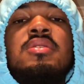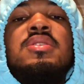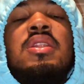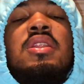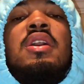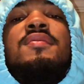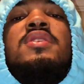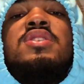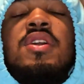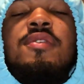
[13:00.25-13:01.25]
to love
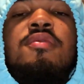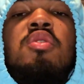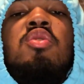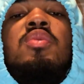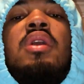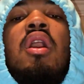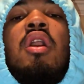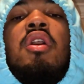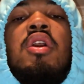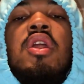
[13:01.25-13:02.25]
each other for who we
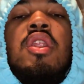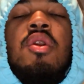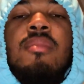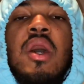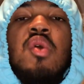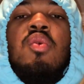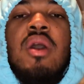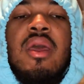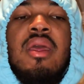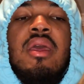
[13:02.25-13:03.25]
are, no matter
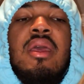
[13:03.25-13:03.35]
what.